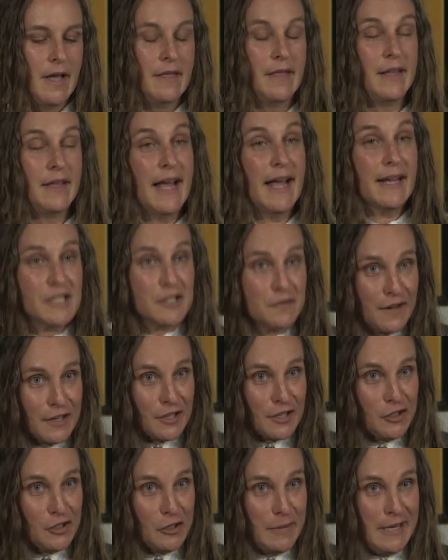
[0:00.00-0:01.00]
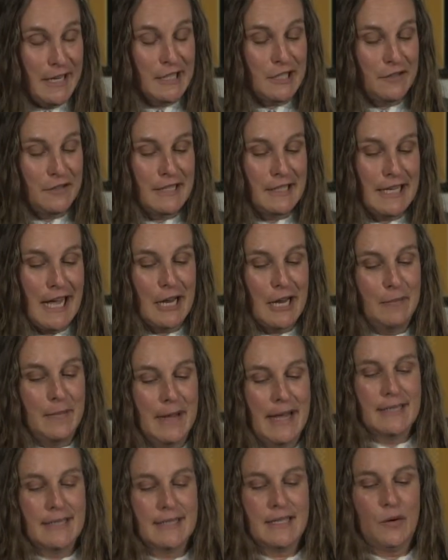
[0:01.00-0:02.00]
The next functional piece of the
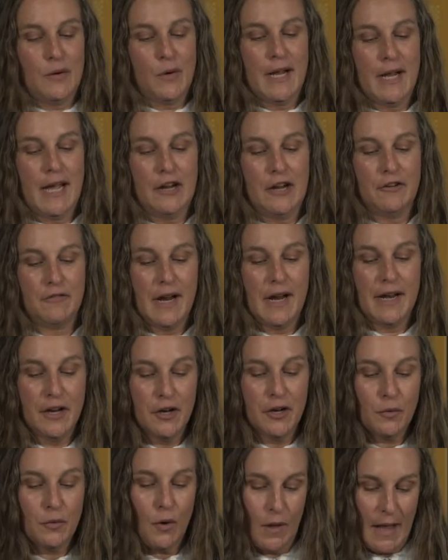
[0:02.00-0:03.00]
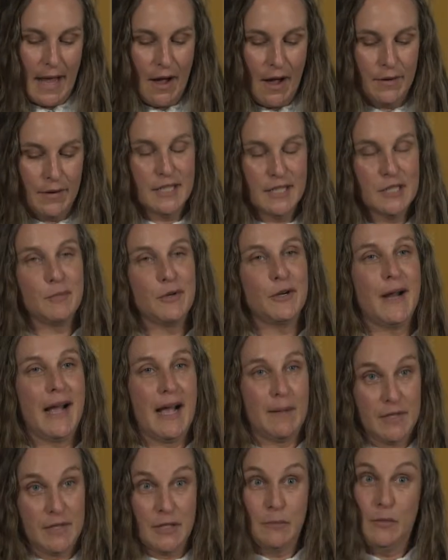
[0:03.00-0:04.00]
database that we're getting ready to roll out is
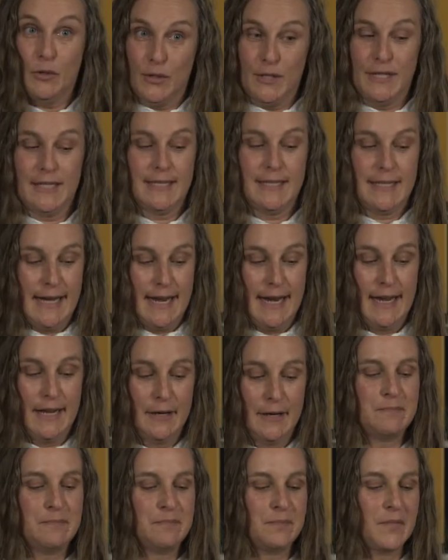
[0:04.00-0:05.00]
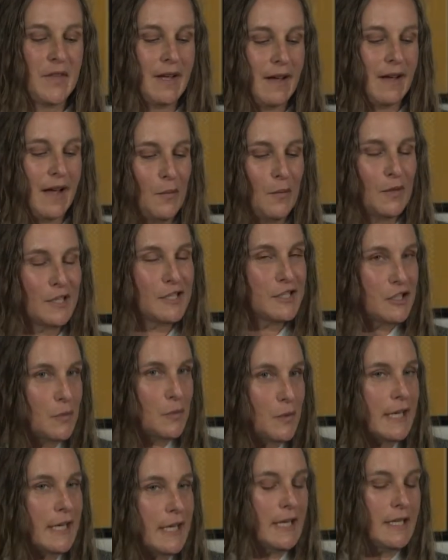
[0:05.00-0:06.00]
perhaps the most exciting. We're still
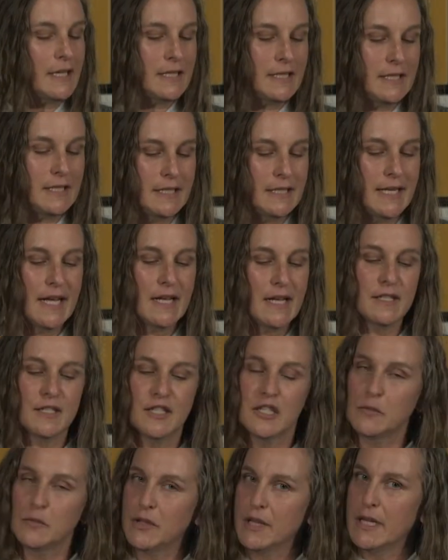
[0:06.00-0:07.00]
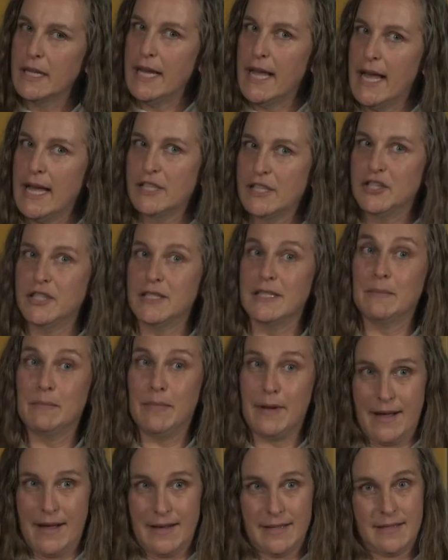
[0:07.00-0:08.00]
working out the details and smoothing the edges,
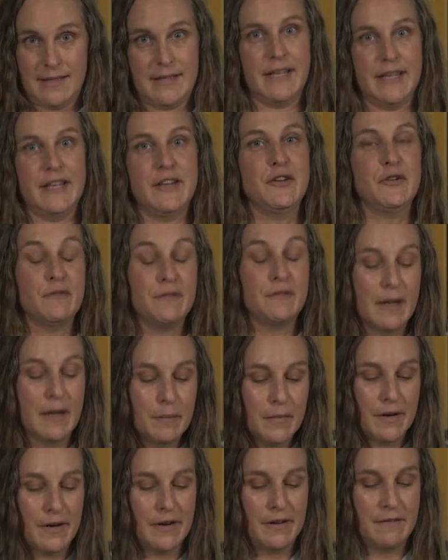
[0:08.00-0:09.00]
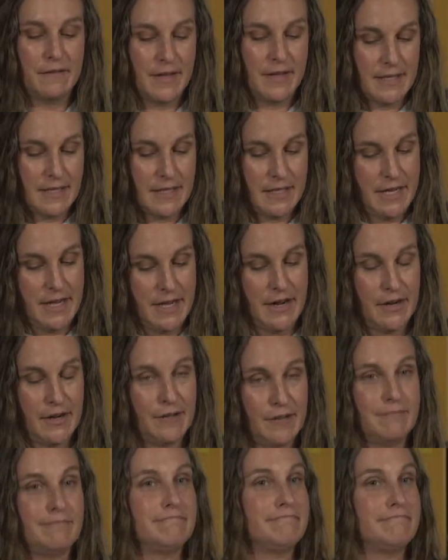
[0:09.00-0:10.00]
but in November of this year,